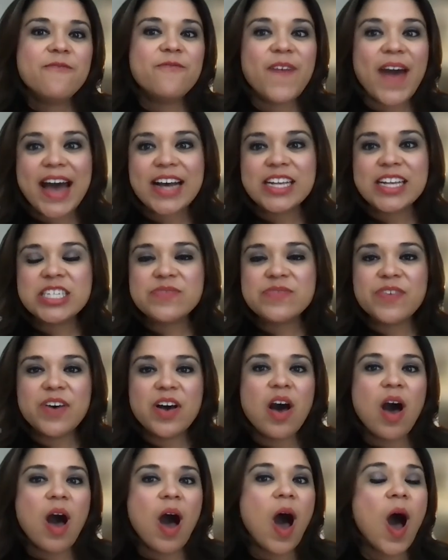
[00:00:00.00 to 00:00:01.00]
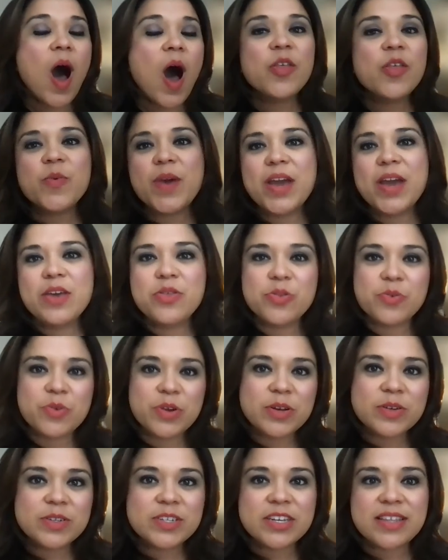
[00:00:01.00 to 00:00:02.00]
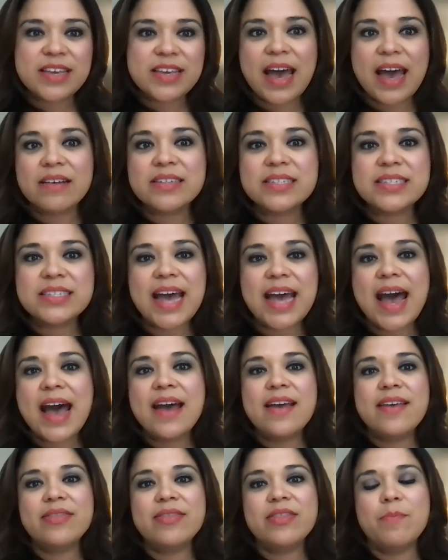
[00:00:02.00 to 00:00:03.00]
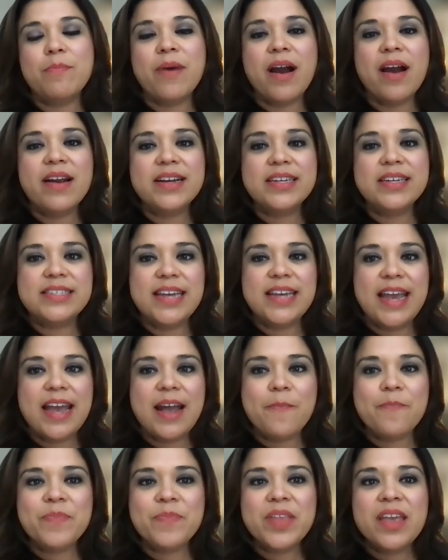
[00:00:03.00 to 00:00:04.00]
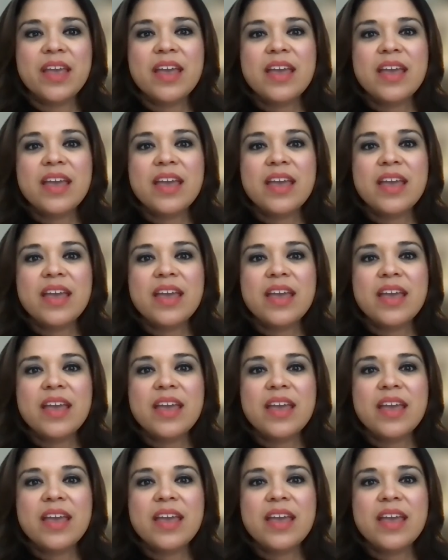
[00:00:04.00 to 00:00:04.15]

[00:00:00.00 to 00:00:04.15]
FAFSA, all the way through to the LSAT and the bar exam.